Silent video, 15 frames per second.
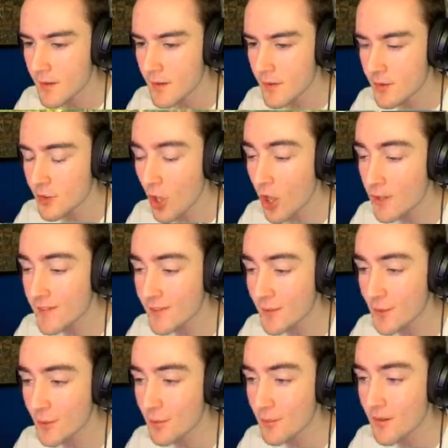knocks
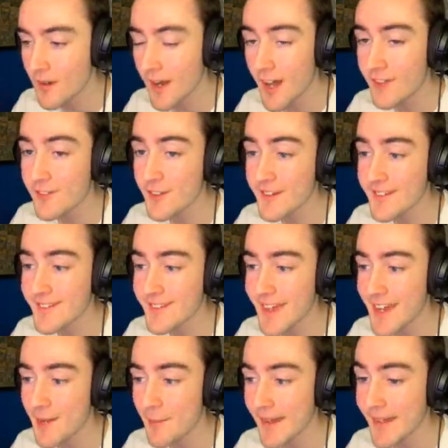him. I was gonna
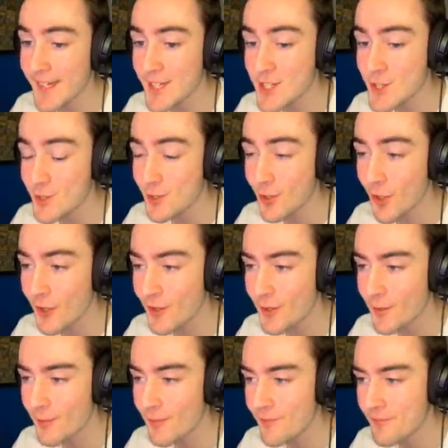say, I'm like, he should knock
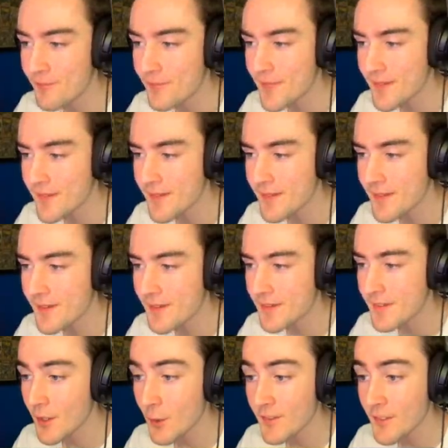him.
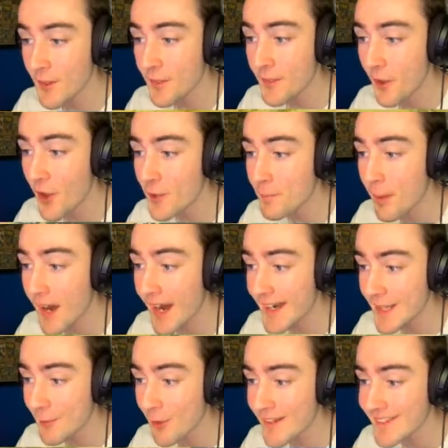There is a third
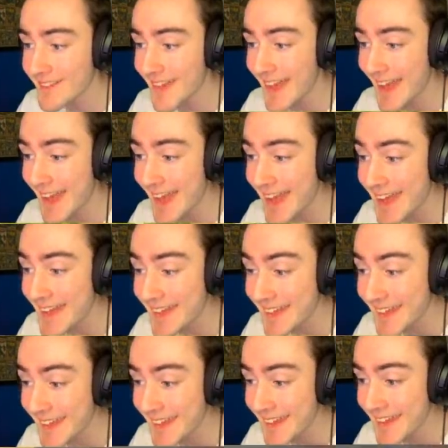party. What the heck?
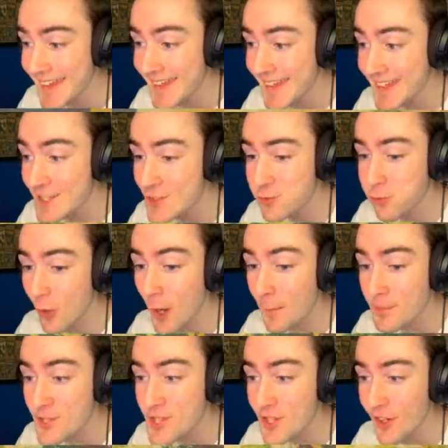He
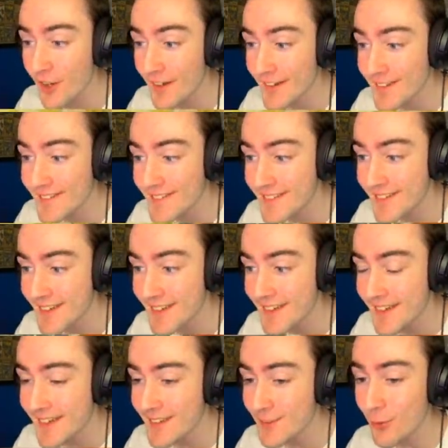drop shots.
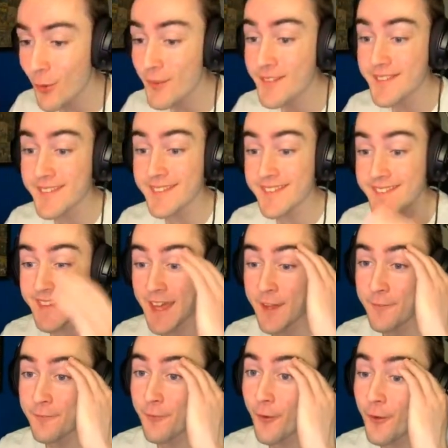Throws the
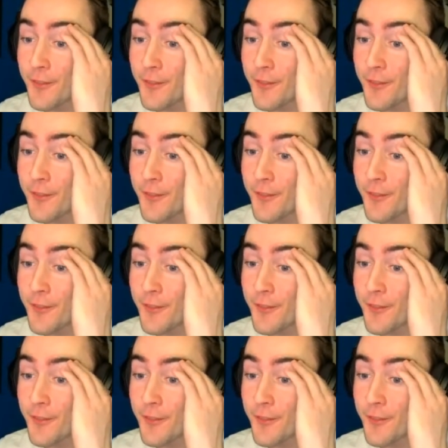C four,